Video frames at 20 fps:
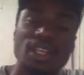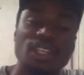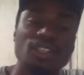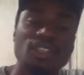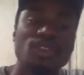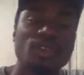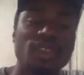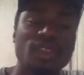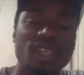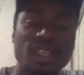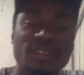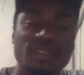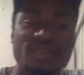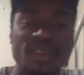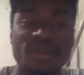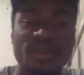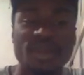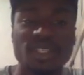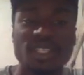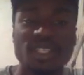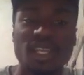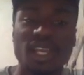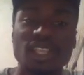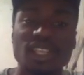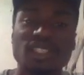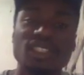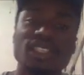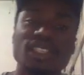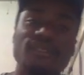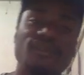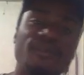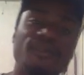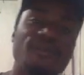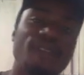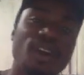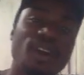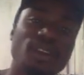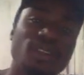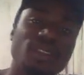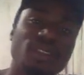So thanks very much, guys. If you
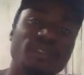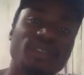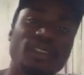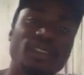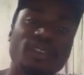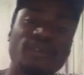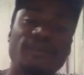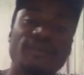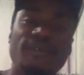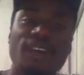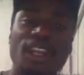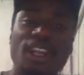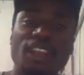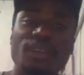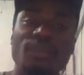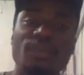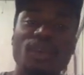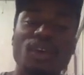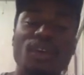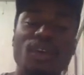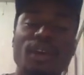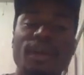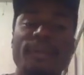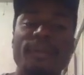found this video valuable,